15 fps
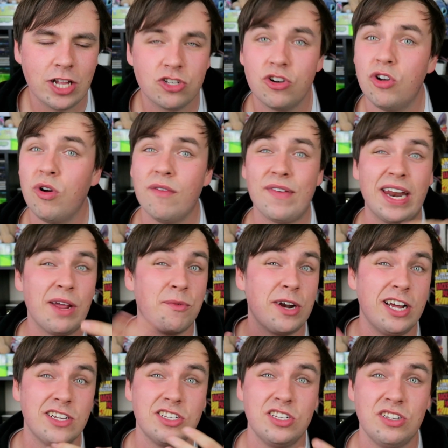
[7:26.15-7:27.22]
I don't know if
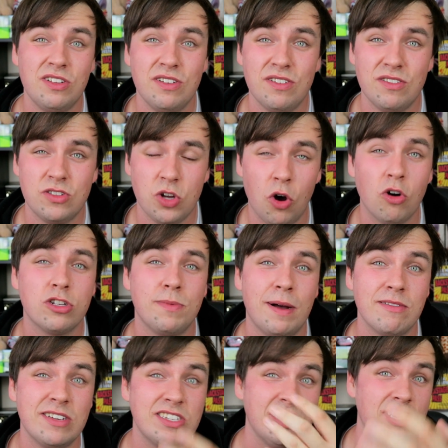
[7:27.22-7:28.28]
anyone else has talked
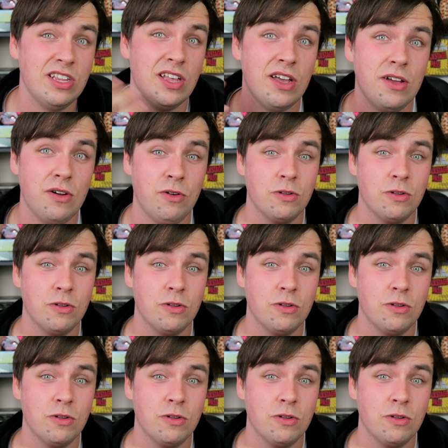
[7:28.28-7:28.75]
about this in the